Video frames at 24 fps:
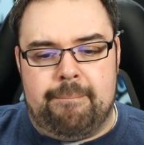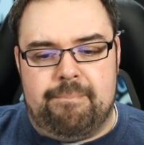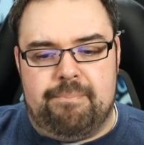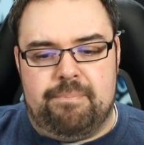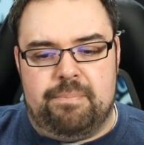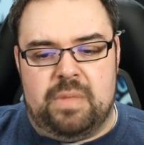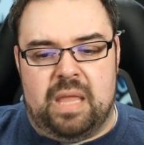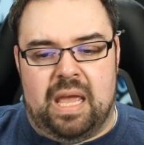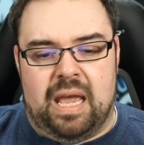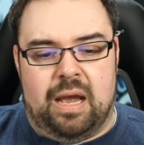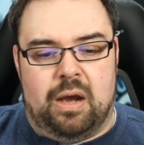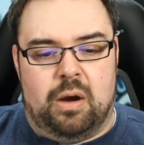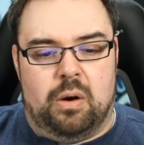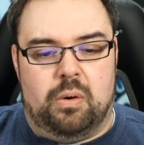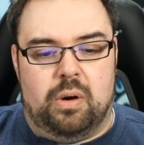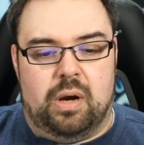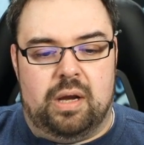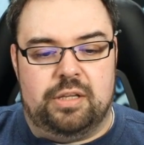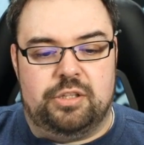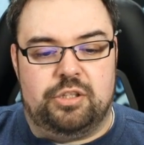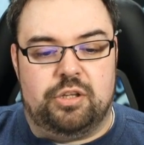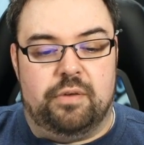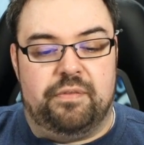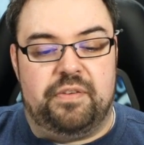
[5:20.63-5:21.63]
Now,
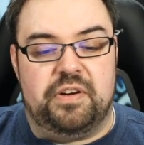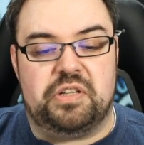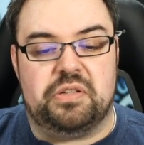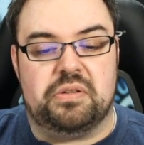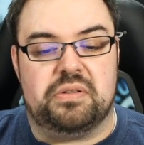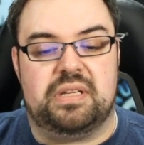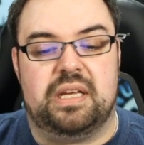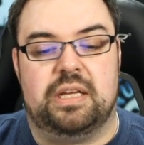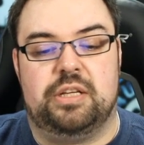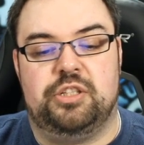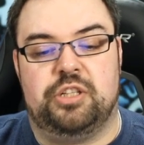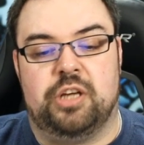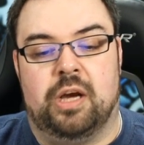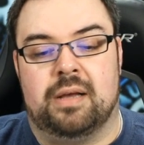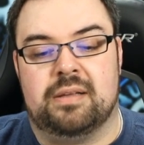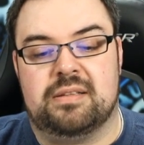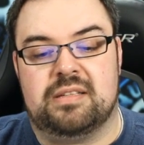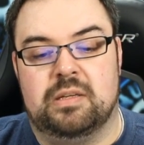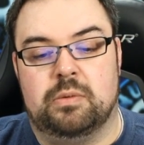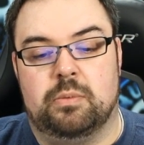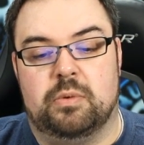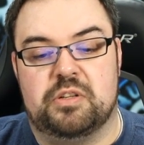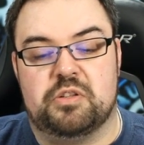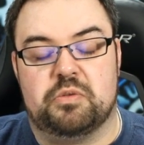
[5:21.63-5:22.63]
officials said
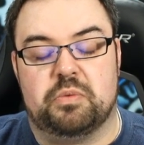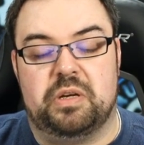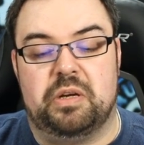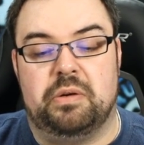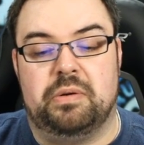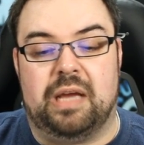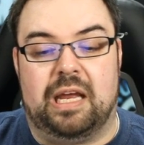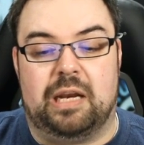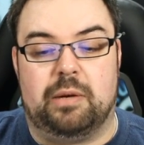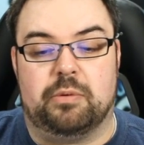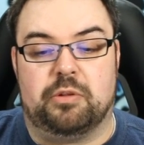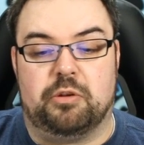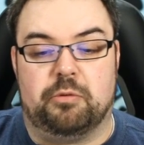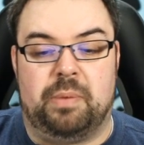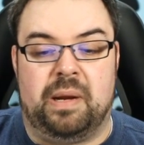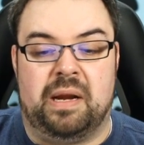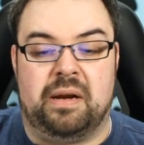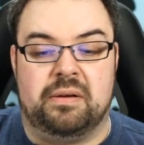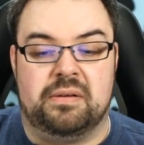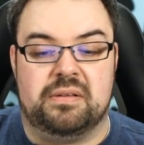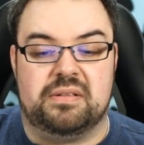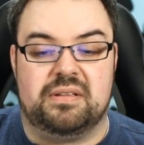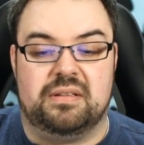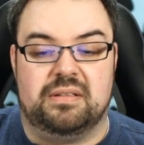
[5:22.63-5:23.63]
Johnson was reunited with her
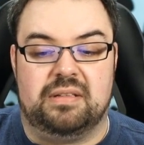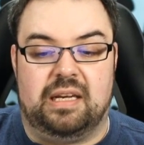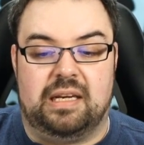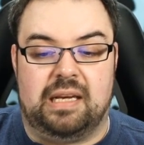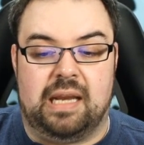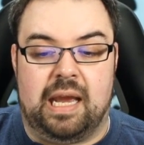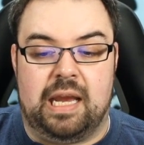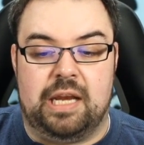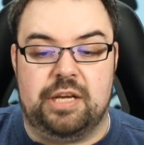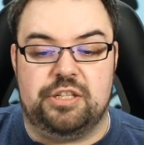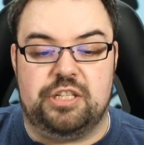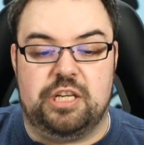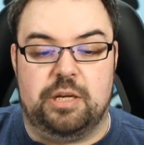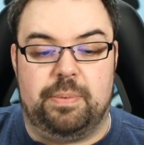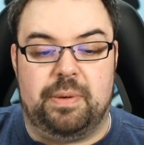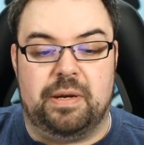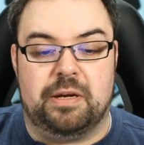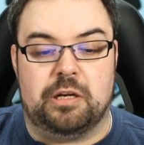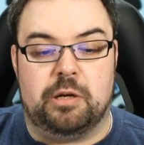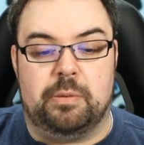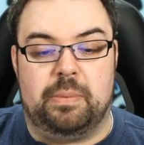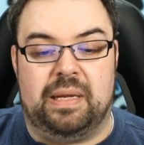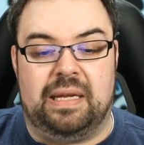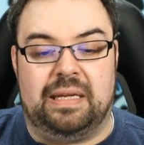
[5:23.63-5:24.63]
parents Sunday night. She
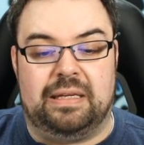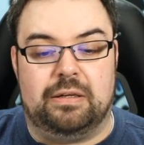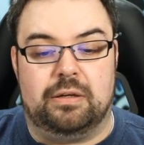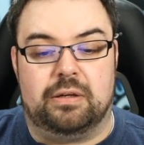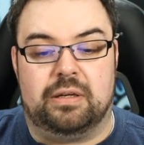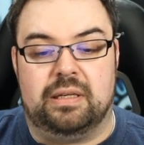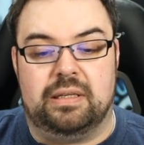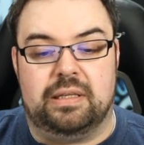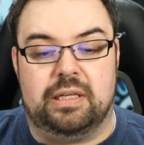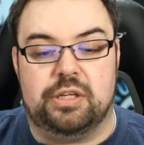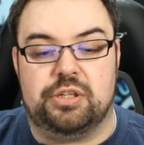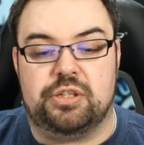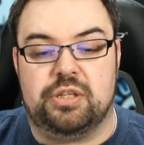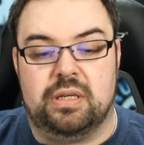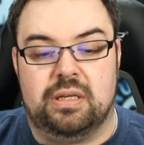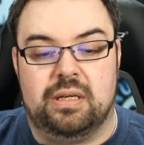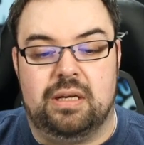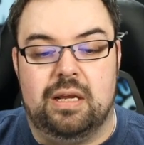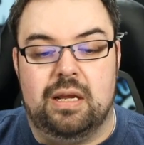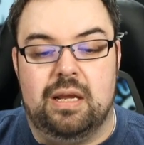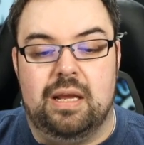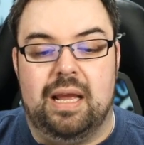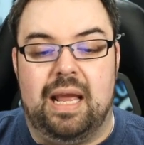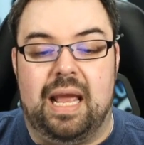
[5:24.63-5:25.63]
appeared to be in good
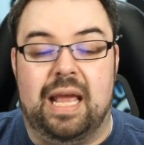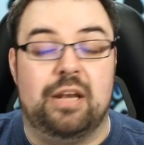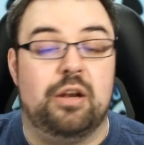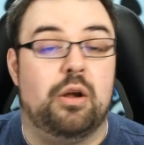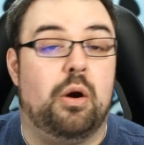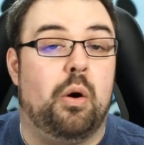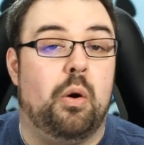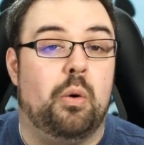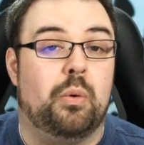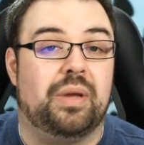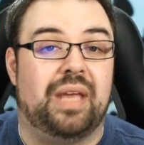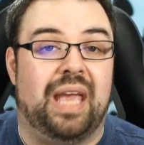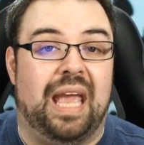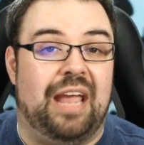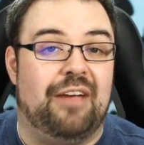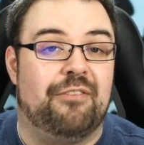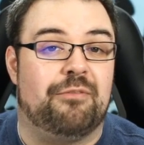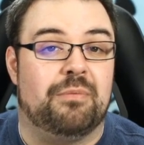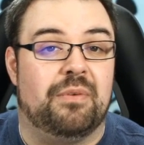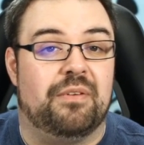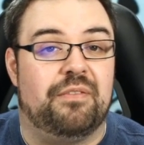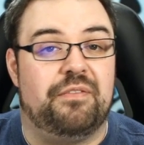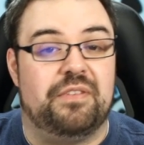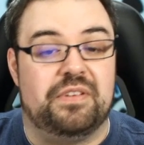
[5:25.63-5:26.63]
condition and okay
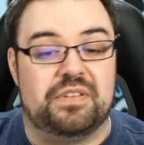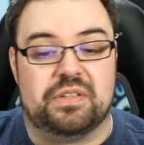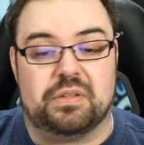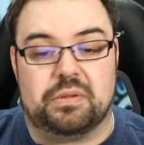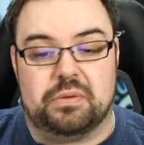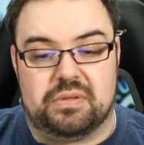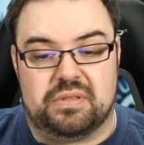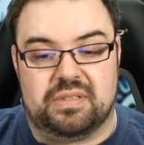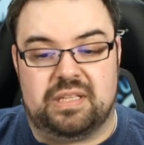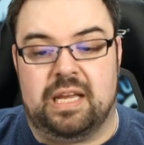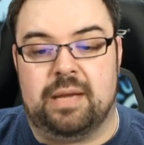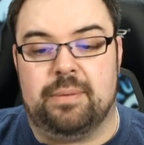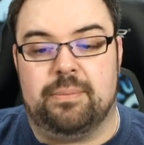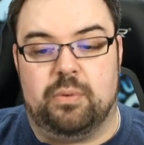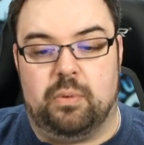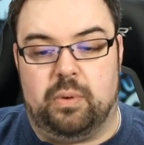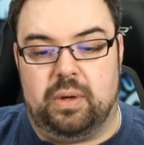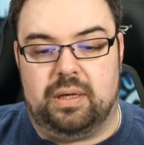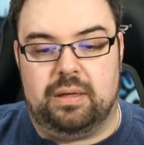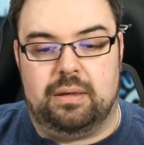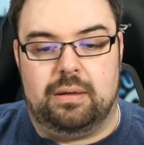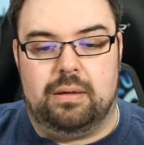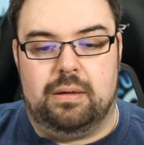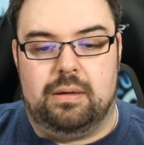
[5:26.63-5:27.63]
from a physical
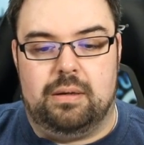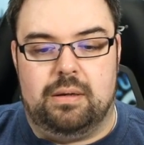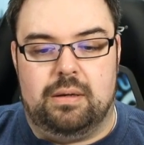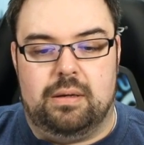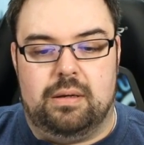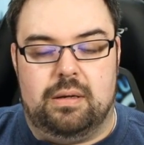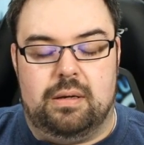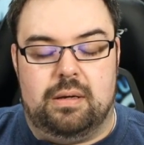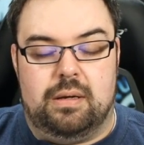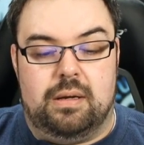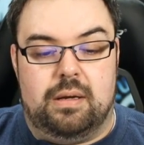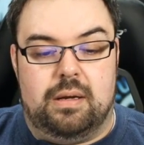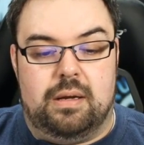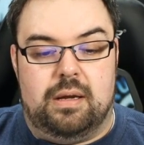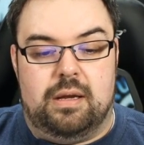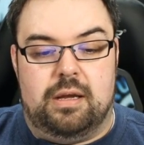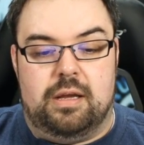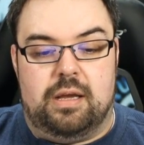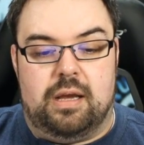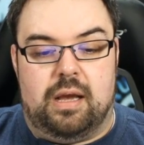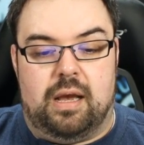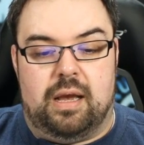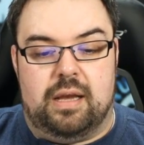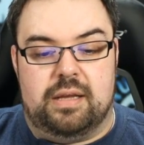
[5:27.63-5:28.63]
standpoint.
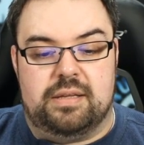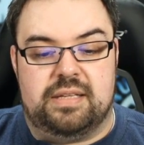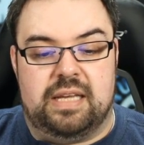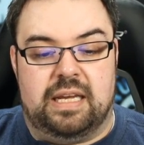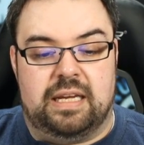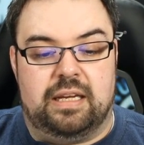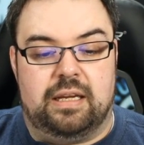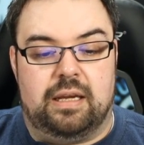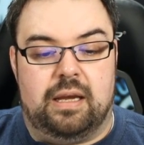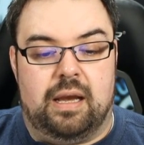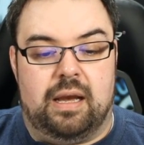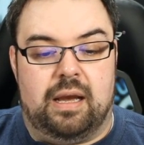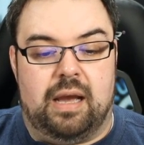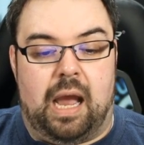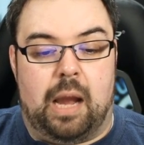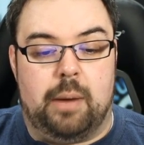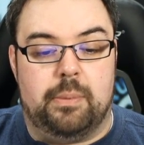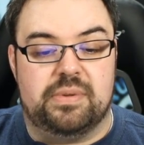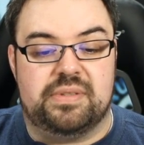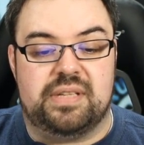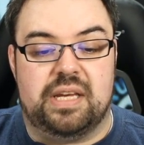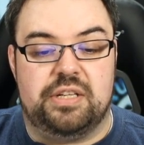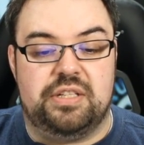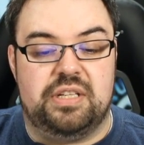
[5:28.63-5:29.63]
Saying, I
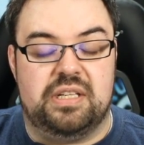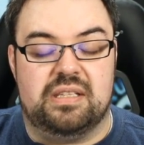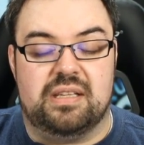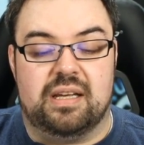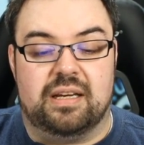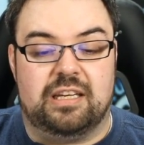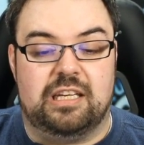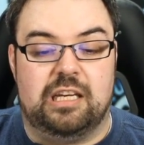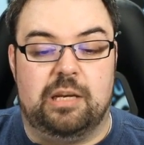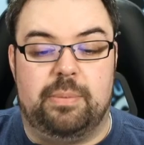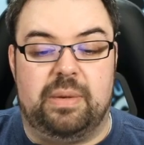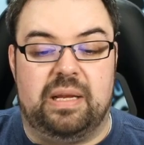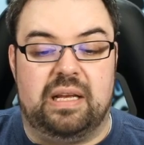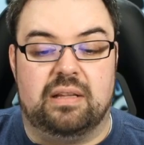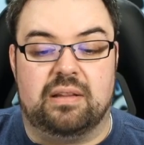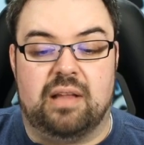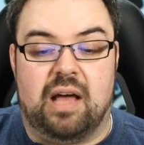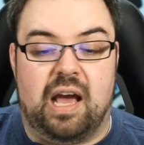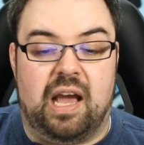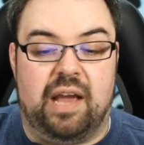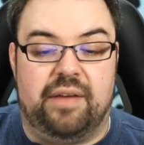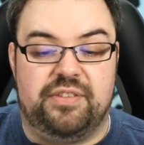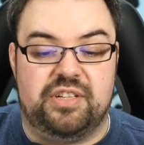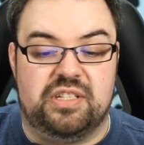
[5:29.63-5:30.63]
would say she's lucky to be
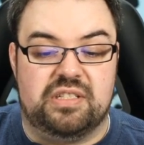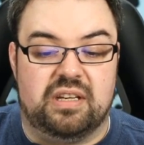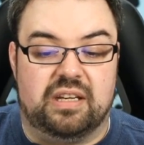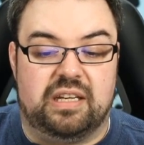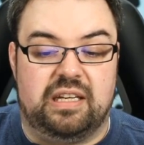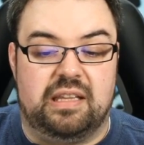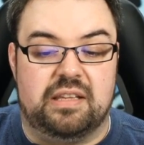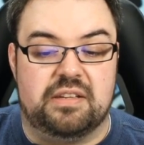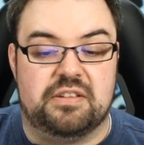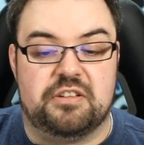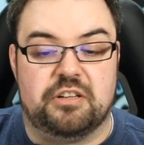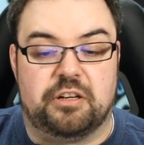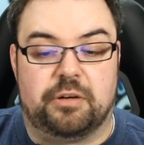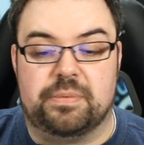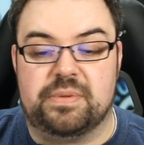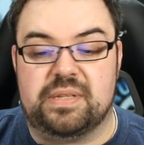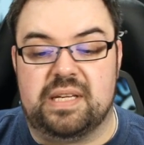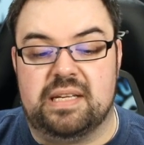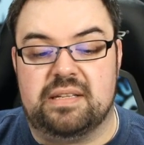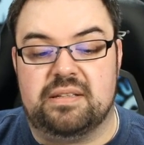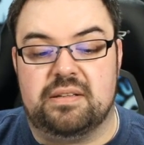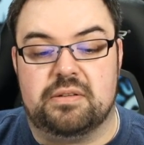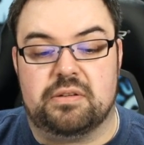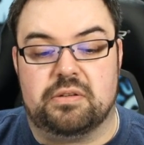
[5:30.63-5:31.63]
alive. She's lucky the
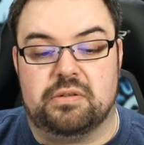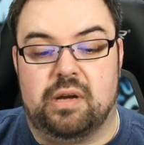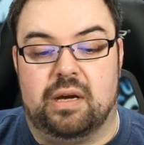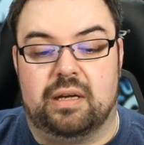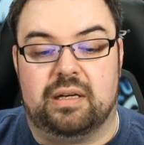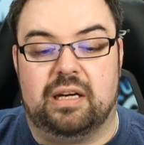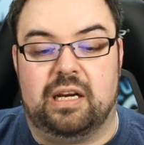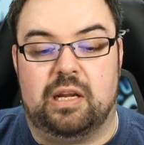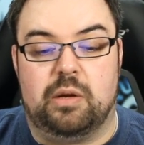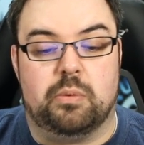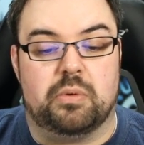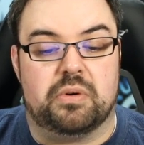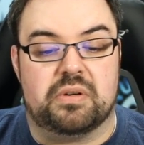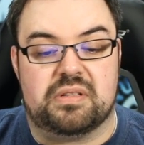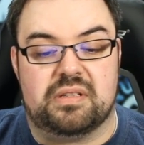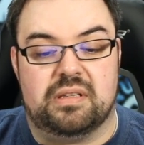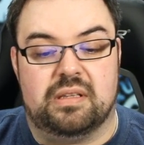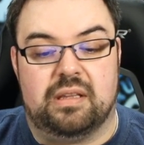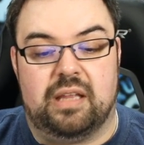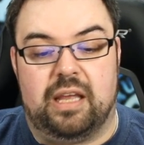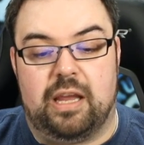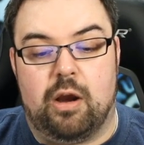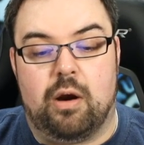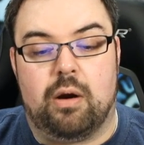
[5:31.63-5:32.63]
circumstances are not any worse
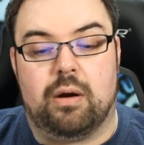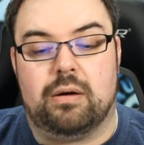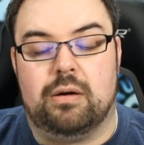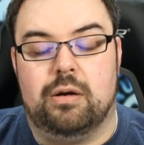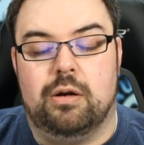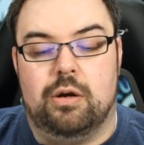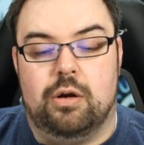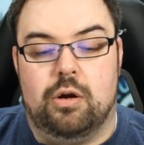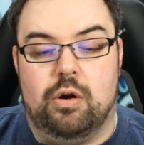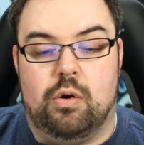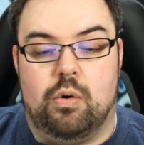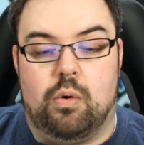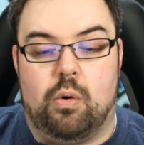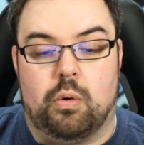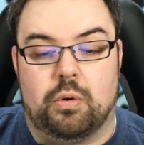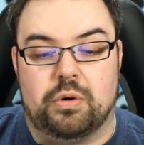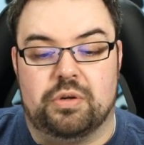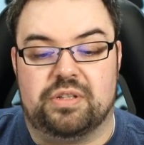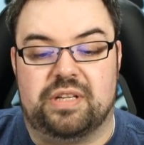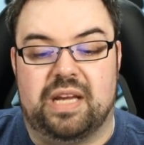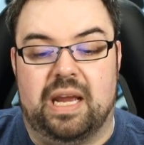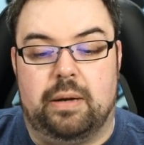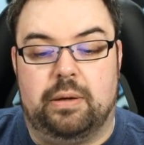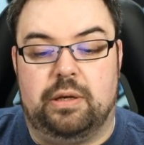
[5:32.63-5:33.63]
than they are.
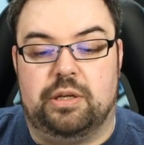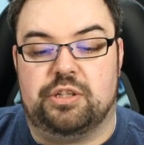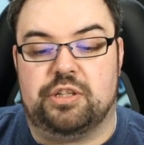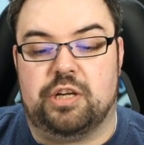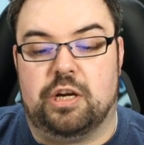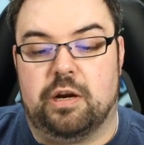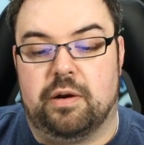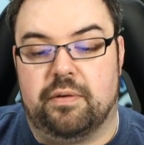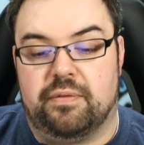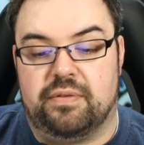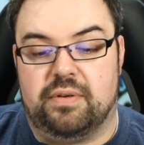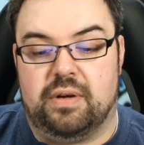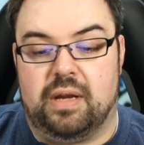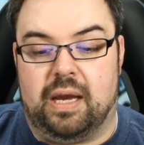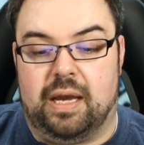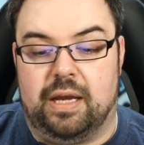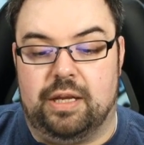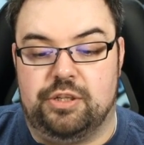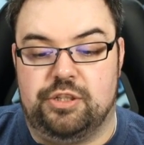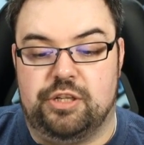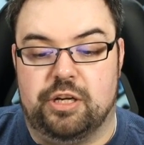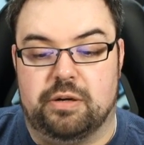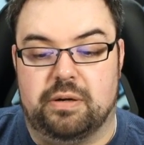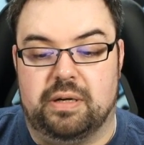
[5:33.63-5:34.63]
Orange County Sheriff
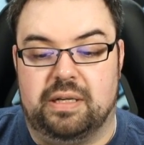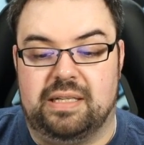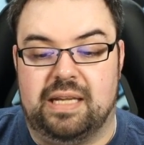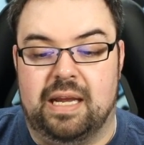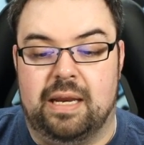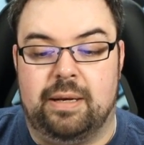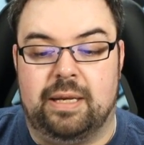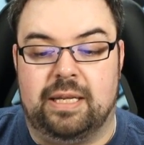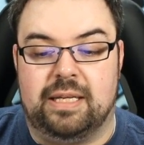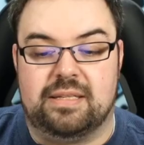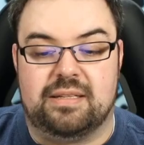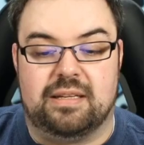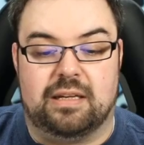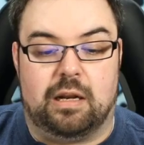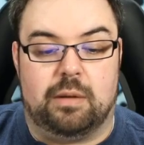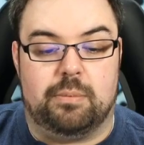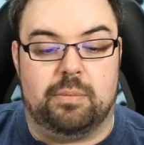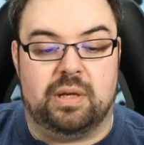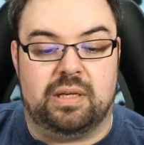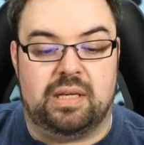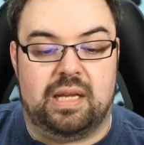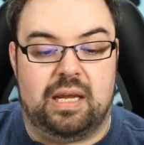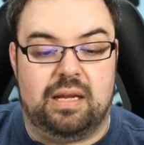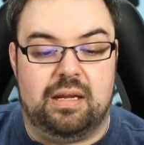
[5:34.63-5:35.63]
Jerry Denning said on
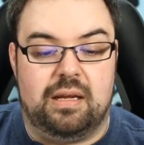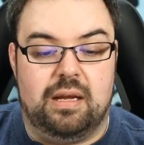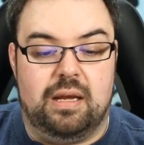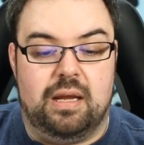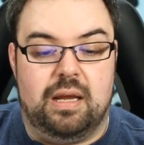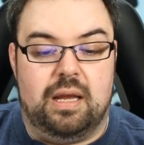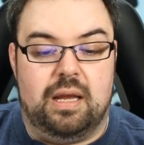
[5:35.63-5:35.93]
Monday.